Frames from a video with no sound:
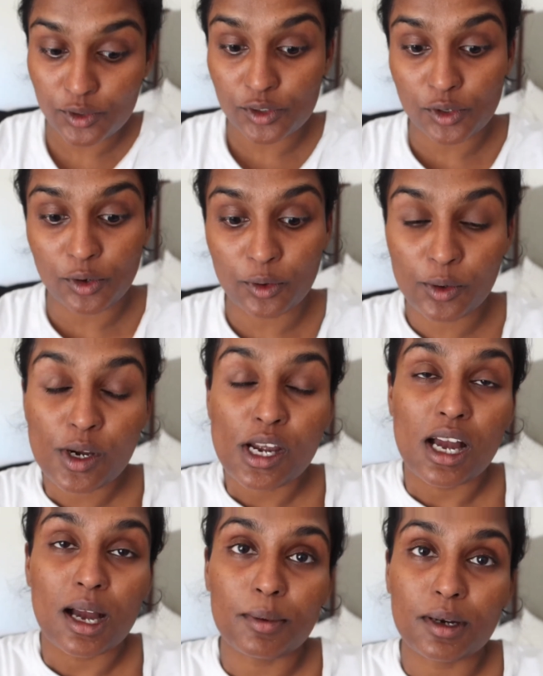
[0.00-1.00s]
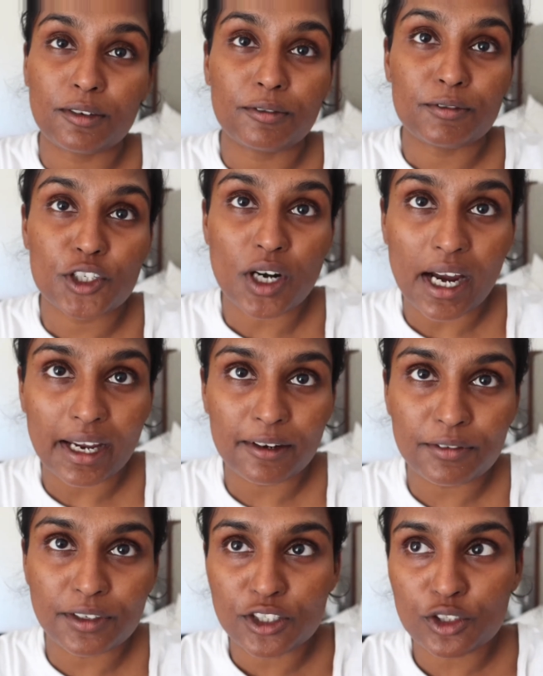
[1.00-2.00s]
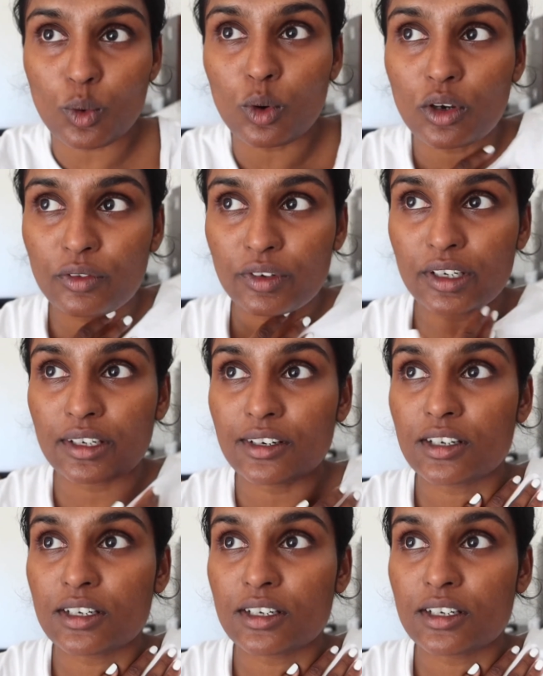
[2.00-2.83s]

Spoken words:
So I'm gonna try and finish all of it